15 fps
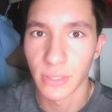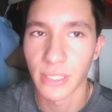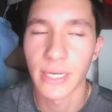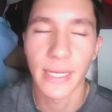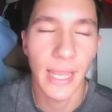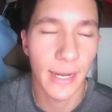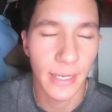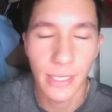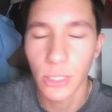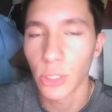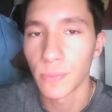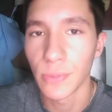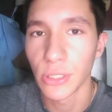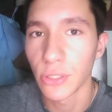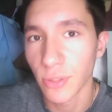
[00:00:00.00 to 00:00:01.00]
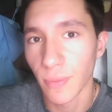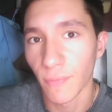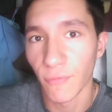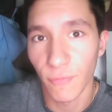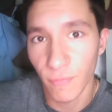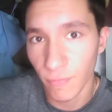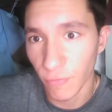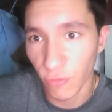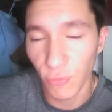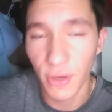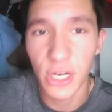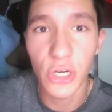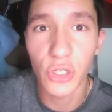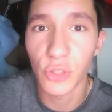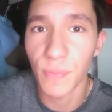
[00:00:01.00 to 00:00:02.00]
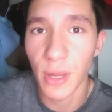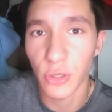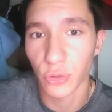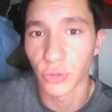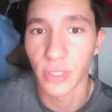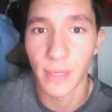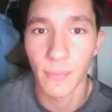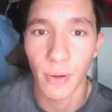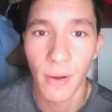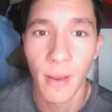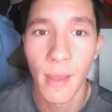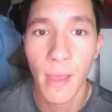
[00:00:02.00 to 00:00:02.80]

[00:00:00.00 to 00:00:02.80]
and again, he could be some fringe special teamer.